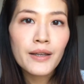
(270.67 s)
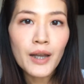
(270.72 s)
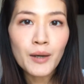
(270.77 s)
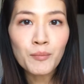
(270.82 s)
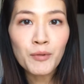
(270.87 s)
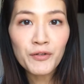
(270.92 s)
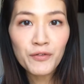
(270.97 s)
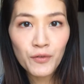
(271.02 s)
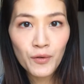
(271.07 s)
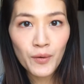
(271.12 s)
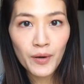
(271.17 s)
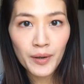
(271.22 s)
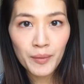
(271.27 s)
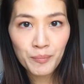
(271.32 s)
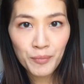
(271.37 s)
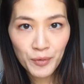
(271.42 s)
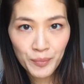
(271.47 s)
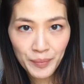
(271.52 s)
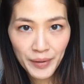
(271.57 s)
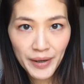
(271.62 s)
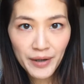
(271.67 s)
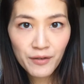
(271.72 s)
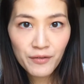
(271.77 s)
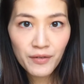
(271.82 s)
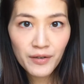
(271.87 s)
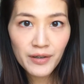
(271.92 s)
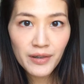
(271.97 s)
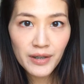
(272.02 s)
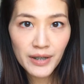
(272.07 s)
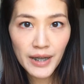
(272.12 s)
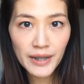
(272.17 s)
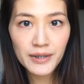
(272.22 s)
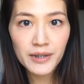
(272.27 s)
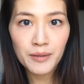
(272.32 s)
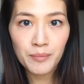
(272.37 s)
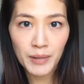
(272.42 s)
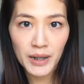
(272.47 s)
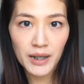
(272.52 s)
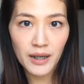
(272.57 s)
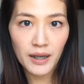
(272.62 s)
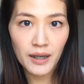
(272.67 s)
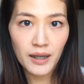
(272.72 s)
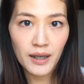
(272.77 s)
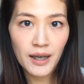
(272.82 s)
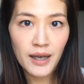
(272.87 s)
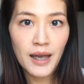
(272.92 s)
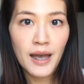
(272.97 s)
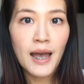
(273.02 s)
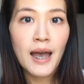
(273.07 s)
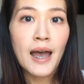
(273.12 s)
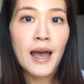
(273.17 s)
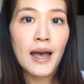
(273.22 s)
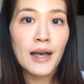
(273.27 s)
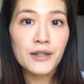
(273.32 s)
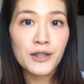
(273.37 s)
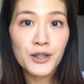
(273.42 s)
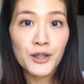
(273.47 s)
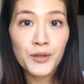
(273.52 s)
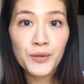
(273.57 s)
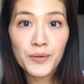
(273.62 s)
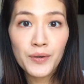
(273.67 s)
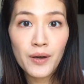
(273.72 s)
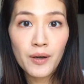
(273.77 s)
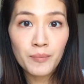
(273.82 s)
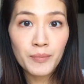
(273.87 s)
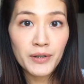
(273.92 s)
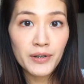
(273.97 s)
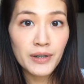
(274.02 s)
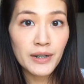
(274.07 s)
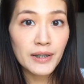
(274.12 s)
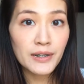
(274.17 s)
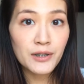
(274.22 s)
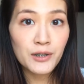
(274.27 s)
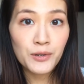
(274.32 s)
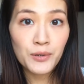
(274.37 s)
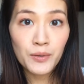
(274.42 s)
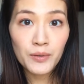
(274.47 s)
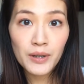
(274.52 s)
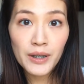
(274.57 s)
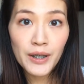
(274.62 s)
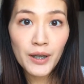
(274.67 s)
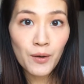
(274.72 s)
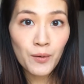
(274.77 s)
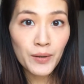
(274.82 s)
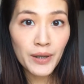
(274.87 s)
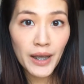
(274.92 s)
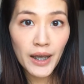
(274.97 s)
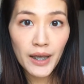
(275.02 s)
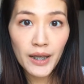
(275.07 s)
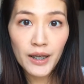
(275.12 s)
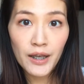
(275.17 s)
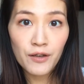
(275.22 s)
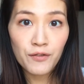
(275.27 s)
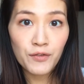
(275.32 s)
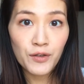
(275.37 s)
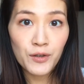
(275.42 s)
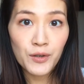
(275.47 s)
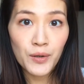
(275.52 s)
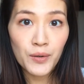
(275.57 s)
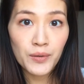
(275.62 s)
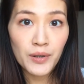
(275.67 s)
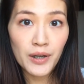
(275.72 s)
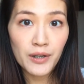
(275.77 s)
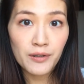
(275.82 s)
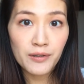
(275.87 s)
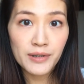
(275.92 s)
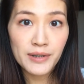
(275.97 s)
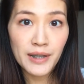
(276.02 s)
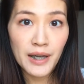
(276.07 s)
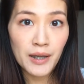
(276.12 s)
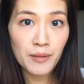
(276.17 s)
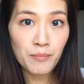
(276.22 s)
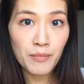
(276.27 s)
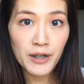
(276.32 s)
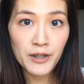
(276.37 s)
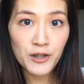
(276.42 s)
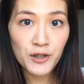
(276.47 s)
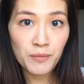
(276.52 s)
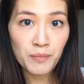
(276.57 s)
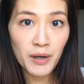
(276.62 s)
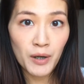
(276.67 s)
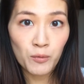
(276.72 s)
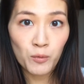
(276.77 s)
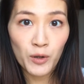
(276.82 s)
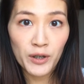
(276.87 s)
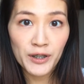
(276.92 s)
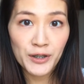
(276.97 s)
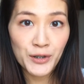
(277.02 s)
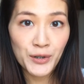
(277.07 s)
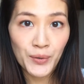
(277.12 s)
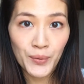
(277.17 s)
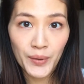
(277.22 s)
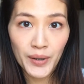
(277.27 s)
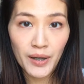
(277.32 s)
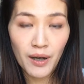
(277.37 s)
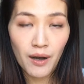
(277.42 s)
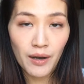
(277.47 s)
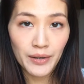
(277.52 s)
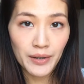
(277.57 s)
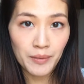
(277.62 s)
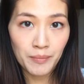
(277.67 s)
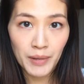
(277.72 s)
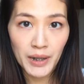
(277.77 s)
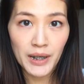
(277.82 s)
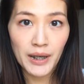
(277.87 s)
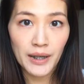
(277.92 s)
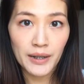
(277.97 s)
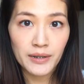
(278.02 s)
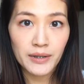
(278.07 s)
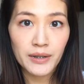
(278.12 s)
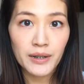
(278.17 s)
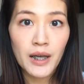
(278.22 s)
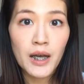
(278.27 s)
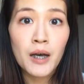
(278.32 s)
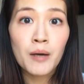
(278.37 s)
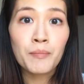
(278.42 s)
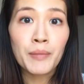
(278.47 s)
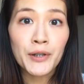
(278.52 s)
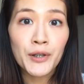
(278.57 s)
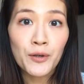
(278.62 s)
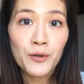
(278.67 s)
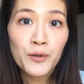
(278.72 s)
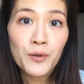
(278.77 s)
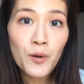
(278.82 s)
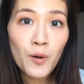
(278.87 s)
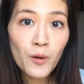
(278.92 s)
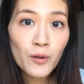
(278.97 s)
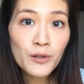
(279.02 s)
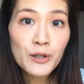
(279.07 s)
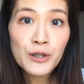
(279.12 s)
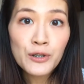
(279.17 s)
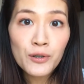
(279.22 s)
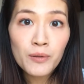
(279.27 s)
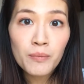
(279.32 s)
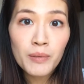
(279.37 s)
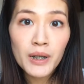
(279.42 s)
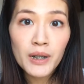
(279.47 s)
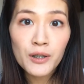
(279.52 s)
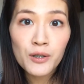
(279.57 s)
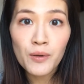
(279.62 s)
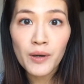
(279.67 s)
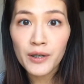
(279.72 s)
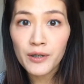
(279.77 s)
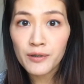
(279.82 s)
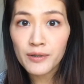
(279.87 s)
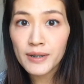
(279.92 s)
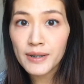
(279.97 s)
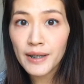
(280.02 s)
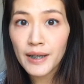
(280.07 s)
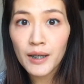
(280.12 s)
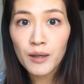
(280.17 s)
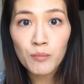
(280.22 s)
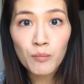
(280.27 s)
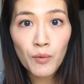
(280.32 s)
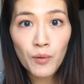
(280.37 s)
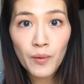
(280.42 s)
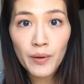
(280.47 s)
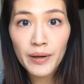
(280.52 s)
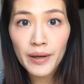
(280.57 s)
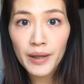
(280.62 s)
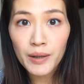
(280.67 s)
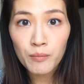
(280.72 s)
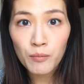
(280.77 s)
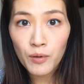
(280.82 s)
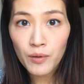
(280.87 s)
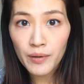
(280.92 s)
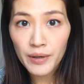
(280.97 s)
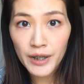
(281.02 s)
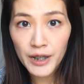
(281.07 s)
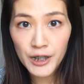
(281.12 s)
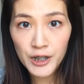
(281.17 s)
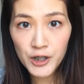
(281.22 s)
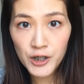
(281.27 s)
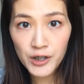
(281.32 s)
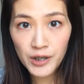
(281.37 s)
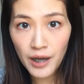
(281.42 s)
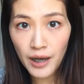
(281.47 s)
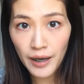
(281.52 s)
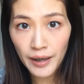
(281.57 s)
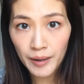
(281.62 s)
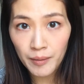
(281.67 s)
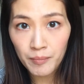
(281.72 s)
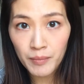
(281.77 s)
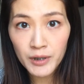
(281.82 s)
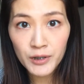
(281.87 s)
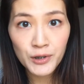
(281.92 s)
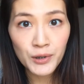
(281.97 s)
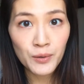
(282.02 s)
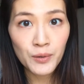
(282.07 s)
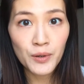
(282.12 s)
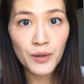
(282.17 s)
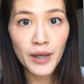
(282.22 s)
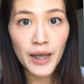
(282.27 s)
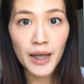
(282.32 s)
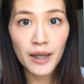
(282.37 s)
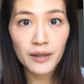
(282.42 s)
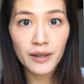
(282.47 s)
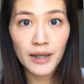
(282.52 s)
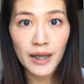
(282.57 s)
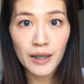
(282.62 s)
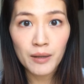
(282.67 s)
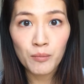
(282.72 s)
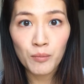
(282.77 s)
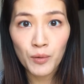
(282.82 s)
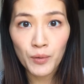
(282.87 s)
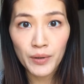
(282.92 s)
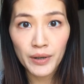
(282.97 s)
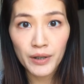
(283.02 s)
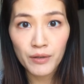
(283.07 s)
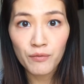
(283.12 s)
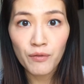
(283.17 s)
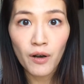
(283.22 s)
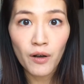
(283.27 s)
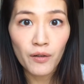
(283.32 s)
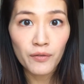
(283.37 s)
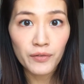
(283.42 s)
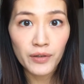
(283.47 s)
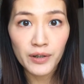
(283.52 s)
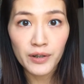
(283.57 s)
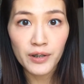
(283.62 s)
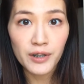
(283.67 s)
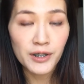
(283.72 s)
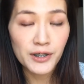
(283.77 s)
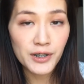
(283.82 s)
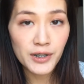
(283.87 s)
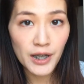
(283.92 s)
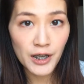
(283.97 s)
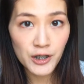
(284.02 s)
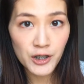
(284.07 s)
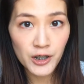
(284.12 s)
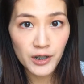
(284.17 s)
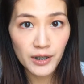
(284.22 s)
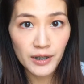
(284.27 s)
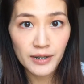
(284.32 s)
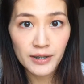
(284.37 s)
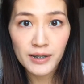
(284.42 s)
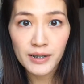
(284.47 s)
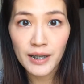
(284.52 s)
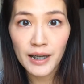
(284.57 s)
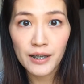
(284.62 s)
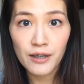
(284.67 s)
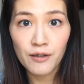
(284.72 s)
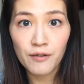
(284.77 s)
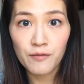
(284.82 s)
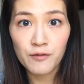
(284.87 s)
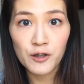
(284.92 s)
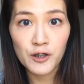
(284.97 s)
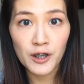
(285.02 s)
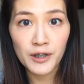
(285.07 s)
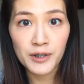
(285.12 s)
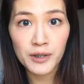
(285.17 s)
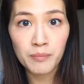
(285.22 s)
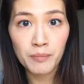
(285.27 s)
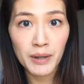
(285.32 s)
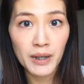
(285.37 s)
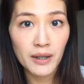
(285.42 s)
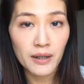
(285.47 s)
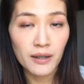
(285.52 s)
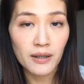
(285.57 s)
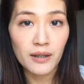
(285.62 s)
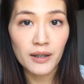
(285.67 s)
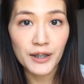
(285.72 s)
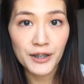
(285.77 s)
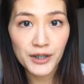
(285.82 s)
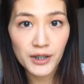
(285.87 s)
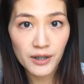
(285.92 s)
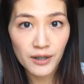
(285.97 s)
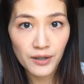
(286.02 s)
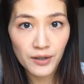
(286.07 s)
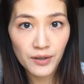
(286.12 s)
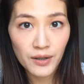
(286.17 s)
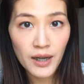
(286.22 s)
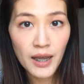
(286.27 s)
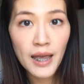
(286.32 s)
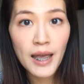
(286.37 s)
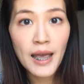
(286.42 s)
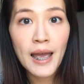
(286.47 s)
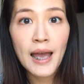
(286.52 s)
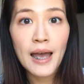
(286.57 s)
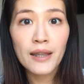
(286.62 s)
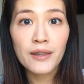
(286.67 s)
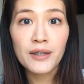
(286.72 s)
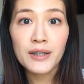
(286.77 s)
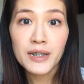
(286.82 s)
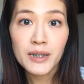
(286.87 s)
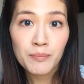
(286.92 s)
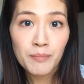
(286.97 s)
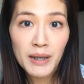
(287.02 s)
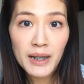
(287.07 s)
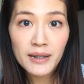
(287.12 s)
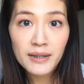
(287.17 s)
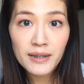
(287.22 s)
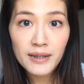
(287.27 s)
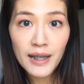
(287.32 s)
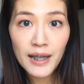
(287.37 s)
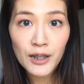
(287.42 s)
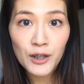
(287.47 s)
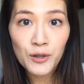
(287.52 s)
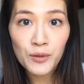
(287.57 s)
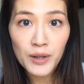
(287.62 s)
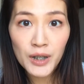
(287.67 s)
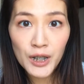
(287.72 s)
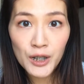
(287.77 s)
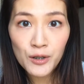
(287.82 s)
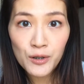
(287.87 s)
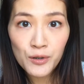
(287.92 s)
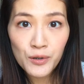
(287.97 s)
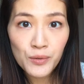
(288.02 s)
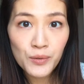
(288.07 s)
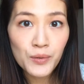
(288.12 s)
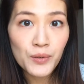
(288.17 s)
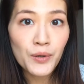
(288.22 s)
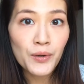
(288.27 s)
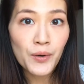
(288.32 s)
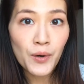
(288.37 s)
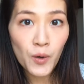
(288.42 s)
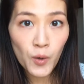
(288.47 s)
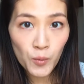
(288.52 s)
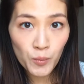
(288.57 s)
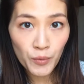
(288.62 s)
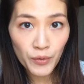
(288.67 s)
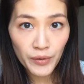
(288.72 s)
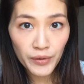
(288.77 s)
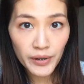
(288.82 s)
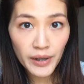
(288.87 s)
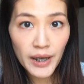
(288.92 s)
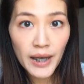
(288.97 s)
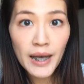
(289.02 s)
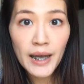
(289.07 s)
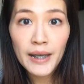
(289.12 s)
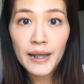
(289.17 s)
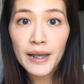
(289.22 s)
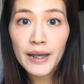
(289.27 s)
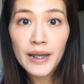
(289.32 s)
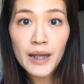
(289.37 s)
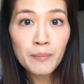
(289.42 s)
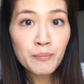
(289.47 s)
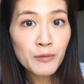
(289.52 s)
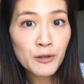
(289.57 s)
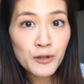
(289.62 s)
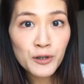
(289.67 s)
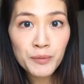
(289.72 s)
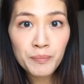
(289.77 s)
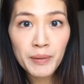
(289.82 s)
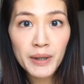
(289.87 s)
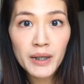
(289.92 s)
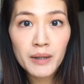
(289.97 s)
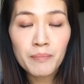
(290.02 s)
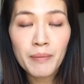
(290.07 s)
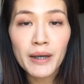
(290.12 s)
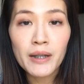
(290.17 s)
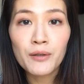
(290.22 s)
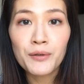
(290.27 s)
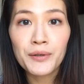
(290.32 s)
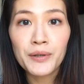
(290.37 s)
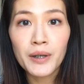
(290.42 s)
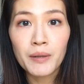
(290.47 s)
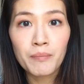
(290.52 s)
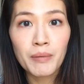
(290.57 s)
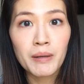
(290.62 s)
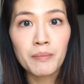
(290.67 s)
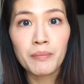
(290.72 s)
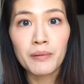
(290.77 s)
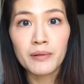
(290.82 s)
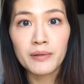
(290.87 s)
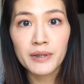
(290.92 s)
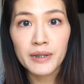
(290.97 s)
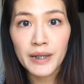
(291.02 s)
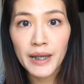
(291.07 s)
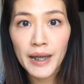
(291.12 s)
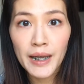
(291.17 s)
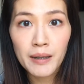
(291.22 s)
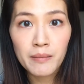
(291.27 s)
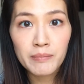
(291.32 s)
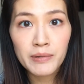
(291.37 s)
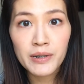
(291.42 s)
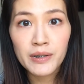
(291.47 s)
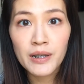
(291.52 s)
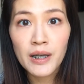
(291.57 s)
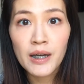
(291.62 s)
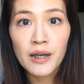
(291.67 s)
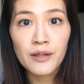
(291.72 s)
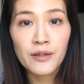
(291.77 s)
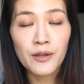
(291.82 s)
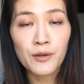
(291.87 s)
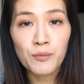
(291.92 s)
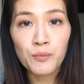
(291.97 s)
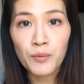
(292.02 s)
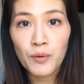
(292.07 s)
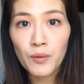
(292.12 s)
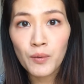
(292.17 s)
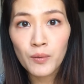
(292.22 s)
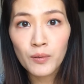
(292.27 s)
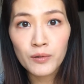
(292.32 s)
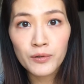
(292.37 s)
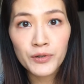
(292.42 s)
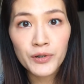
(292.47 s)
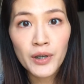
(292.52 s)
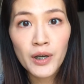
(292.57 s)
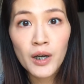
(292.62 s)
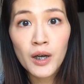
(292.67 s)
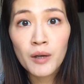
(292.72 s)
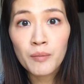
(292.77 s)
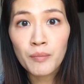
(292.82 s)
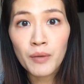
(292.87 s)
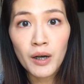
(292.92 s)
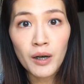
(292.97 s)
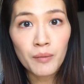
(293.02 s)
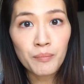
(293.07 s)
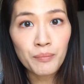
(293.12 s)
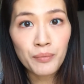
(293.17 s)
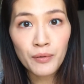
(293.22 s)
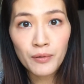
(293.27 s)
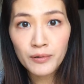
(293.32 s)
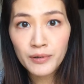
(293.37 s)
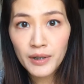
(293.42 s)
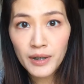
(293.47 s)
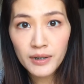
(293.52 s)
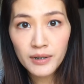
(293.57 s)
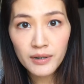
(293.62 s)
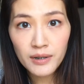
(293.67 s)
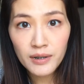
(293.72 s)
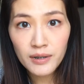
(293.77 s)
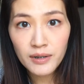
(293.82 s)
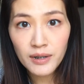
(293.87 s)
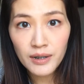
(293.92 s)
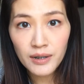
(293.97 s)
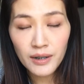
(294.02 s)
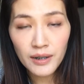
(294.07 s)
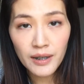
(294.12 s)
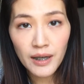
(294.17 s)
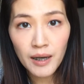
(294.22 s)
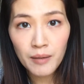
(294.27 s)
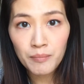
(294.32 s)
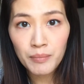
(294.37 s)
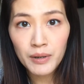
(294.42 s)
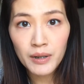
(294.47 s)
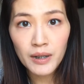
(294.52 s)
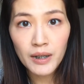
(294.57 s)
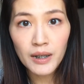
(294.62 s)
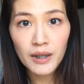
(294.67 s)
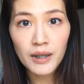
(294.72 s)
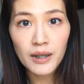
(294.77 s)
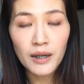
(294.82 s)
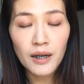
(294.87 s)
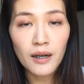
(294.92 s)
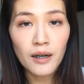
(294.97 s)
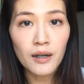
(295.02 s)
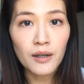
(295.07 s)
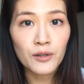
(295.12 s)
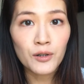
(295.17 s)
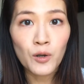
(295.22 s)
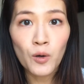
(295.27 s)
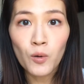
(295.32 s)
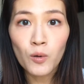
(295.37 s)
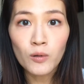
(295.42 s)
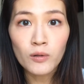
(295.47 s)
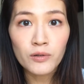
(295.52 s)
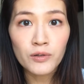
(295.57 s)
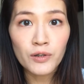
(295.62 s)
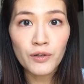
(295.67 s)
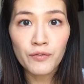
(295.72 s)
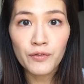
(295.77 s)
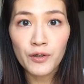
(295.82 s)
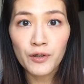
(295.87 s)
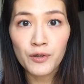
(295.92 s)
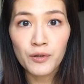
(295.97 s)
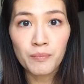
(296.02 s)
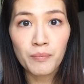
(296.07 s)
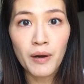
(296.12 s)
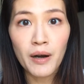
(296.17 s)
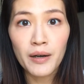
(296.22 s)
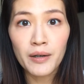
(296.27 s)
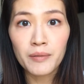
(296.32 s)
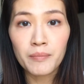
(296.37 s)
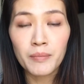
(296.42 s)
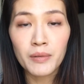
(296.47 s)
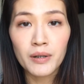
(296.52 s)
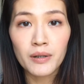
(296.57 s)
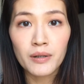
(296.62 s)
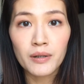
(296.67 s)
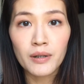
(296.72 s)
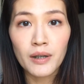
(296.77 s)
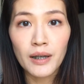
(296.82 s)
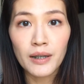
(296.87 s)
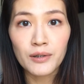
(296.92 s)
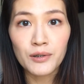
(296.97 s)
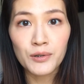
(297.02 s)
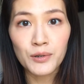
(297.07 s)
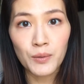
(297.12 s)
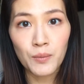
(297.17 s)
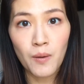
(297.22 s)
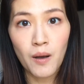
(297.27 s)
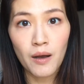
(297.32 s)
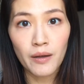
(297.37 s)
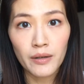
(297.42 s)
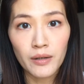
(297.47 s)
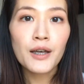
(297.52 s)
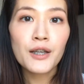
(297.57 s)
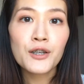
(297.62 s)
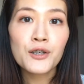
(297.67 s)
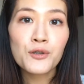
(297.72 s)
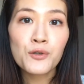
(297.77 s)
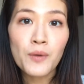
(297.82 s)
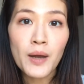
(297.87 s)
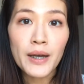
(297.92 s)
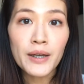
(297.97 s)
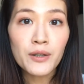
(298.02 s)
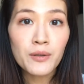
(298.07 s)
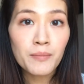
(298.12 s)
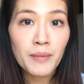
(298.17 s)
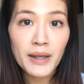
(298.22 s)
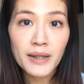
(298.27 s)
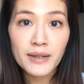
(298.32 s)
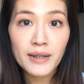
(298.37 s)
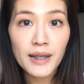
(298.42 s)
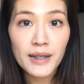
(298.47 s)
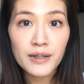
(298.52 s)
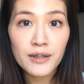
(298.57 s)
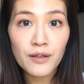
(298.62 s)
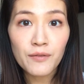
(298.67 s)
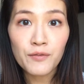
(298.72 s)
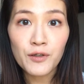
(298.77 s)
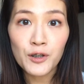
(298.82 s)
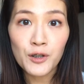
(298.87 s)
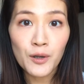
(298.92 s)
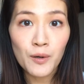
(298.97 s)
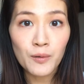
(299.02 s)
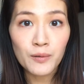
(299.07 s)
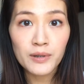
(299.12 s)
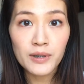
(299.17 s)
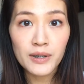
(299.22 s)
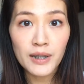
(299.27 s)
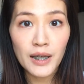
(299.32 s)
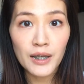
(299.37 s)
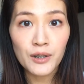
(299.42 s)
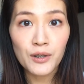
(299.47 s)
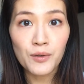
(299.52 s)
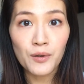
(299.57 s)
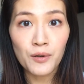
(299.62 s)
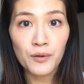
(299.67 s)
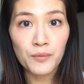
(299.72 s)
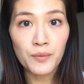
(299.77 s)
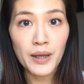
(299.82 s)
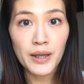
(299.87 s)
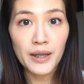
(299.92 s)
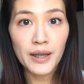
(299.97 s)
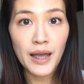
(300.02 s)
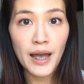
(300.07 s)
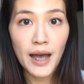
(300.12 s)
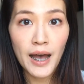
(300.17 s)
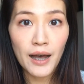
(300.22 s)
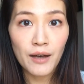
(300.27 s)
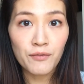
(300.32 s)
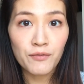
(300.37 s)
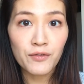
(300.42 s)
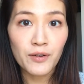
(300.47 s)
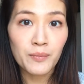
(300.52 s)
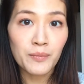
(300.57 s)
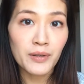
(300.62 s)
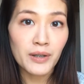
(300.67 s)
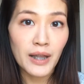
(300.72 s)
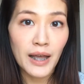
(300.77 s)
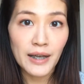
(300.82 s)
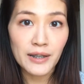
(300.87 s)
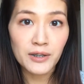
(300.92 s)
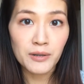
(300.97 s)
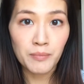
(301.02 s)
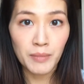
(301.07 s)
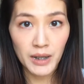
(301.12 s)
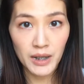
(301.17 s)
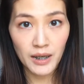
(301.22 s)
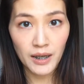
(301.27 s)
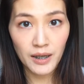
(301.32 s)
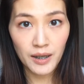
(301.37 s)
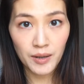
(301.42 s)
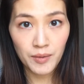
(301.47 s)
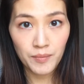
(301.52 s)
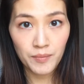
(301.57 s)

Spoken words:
Number four, prepare for the next meeting. As a newcomer, it's totally okay if you don't understand much about what is going on in meetings, but your goal should be to understand more and more each time so you can get more involved in the discussion instead of just being a listener. And this means that you need to do your homework. Get up to speed by learning people's names, their roles, processes in the company, goals of your department, and so on. Try to make sense of the notes that you already have from the last meeting.